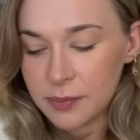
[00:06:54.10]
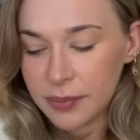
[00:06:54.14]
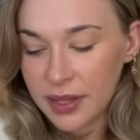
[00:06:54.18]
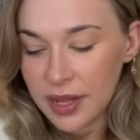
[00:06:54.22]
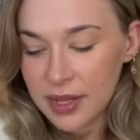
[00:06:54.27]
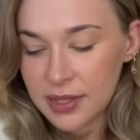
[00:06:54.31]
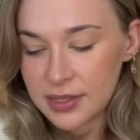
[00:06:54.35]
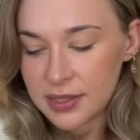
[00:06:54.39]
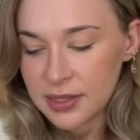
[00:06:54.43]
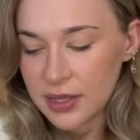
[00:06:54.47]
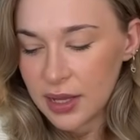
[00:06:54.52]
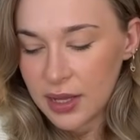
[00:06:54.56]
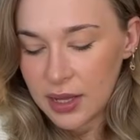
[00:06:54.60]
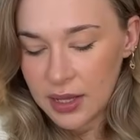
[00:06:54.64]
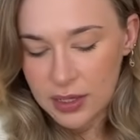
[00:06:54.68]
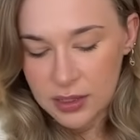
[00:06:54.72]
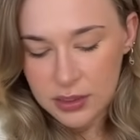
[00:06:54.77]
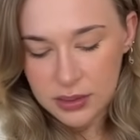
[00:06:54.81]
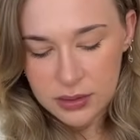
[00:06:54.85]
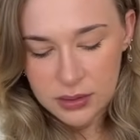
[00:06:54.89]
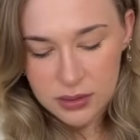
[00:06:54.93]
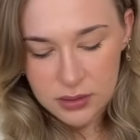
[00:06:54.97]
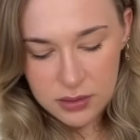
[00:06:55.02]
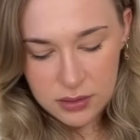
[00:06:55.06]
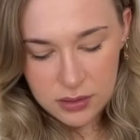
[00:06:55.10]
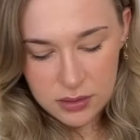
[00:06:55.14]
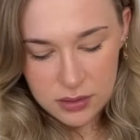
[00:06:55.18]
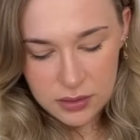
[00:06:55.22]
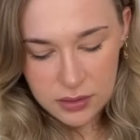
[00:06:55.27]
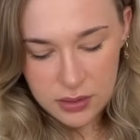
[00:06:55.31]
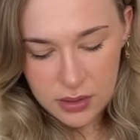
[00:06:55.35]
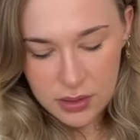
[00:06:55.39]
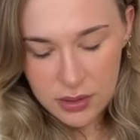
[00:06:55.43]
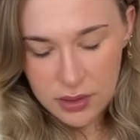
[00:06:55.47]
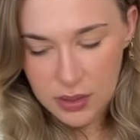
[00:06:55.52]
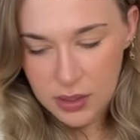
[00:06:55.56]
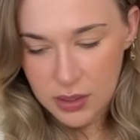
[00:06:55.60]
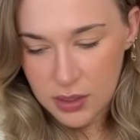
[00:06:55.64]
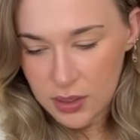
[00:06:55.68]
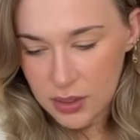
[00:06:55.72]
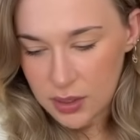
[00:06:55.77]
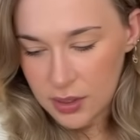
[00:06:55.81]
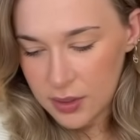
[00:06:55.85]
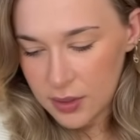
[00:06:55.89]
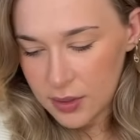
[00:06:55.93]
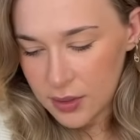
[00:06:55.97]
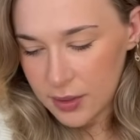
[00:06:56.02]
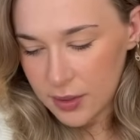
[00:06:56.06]
blessings,
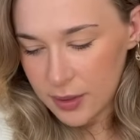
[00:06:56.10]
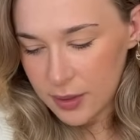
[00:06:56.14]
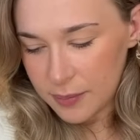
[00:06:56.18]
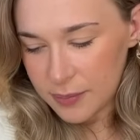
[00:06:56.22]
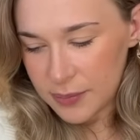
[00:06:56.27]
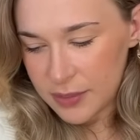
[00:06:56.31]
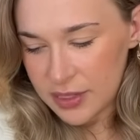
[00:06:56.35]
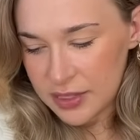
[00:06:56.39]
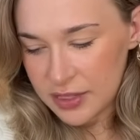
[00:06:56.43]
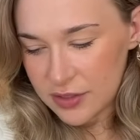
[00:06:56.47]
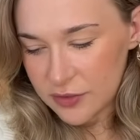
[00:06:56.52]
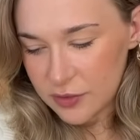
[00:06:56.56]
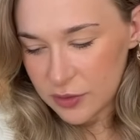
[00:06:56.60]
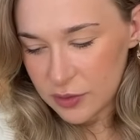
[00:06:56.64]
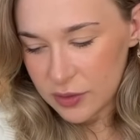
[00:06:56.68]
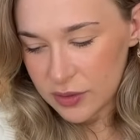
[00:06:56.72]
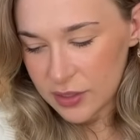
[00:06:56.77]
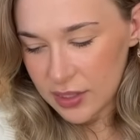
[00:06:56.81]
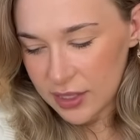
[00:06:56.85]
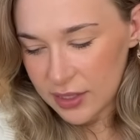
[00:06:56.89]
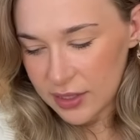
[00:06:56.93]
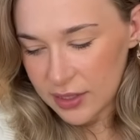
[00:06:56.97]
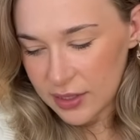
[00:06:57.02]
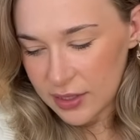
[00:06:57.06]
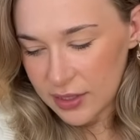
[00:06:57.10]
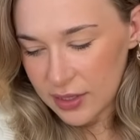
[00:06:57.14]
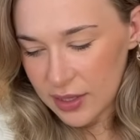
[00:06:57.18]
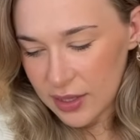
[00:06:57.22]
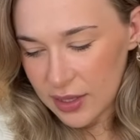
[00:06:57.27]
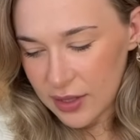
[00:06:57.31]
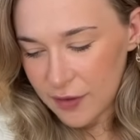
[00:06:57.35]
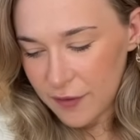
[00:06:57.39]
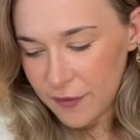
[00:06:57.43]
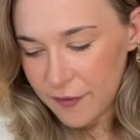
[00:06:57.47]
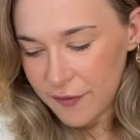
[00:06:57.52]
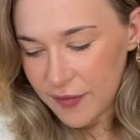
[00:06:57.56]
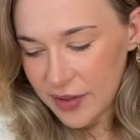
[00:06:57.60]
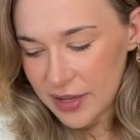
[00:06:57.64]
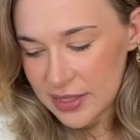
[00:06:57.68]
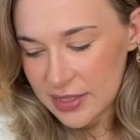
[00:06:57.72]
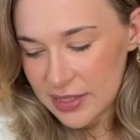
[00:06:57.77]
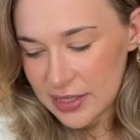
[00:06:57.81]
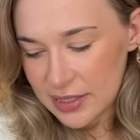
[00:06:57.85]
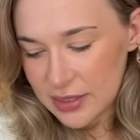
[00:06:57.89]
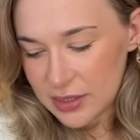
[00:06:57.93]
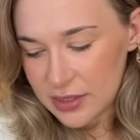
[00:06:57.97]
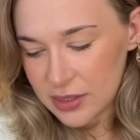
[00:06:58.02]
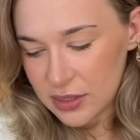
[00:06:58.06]
but this feels like a
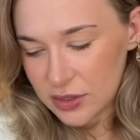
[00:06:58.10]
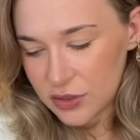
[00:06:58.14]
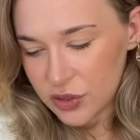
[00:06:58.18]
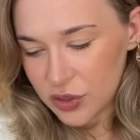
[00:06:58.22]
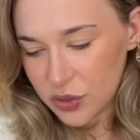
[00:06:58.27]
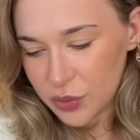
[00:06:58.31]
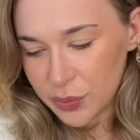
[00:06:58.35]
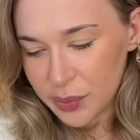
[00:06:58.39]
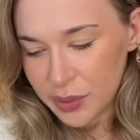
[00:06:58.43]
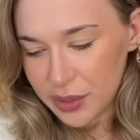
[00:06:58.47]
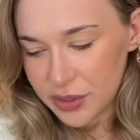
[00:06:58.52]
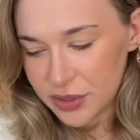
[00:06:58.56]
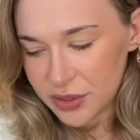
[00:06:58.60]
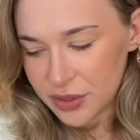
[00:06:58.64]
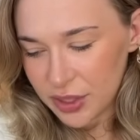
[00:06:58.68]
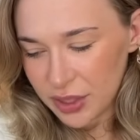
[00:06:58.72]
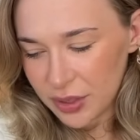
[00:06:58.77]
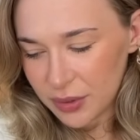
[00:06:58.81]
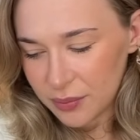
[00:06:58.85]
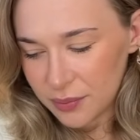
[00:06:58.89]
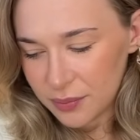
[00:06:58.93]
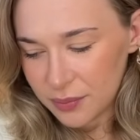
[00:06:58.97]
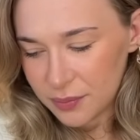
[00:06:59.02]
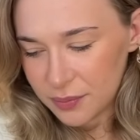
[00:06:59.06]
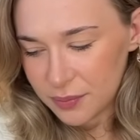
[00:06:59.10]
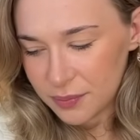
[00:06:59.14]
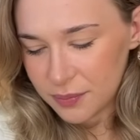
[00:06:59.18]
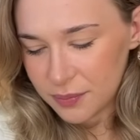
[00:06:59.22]
fated situation.